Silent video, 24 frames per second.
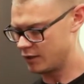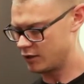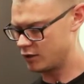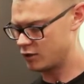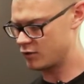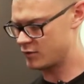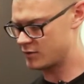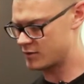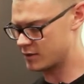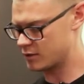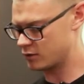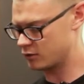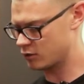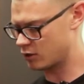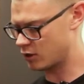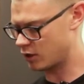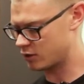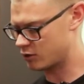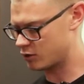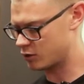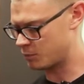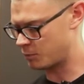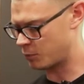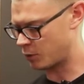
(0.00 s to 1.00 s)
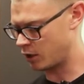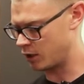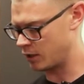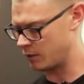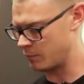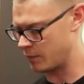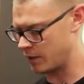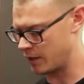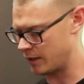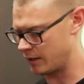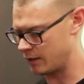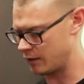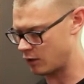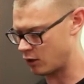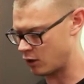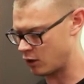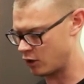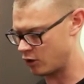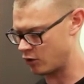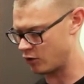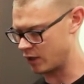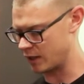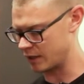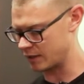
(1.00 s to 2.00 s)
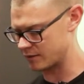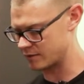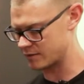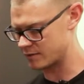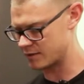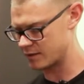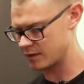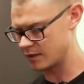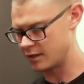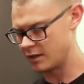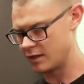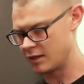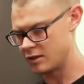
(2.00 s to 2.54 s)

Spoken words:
You've still got your polymer O-rings